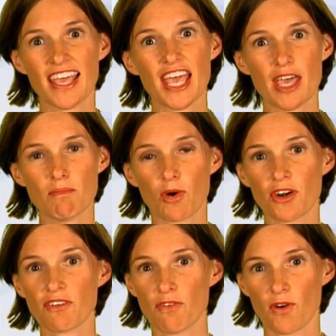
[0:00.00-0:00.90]
And
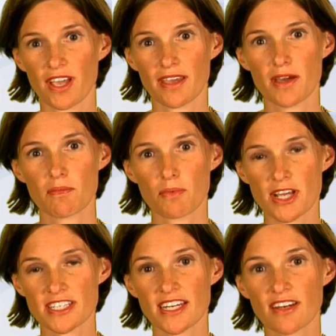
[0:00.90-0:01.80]
Morna Foy,
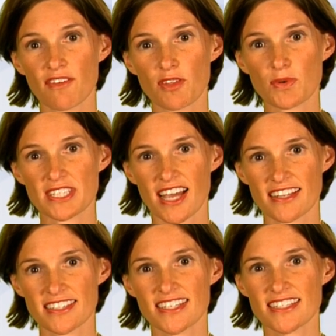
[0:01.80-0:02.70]
president of the
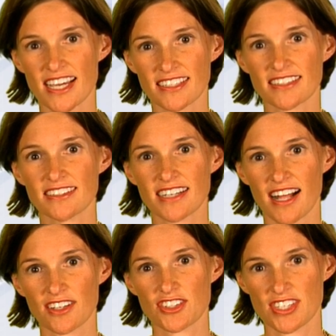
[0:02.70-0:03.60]
Wisconsin Technical
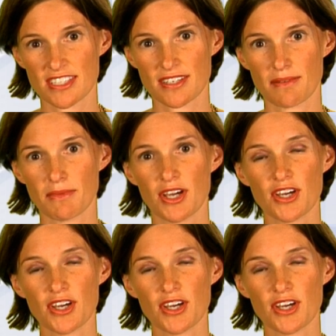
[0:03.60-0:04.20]
College System,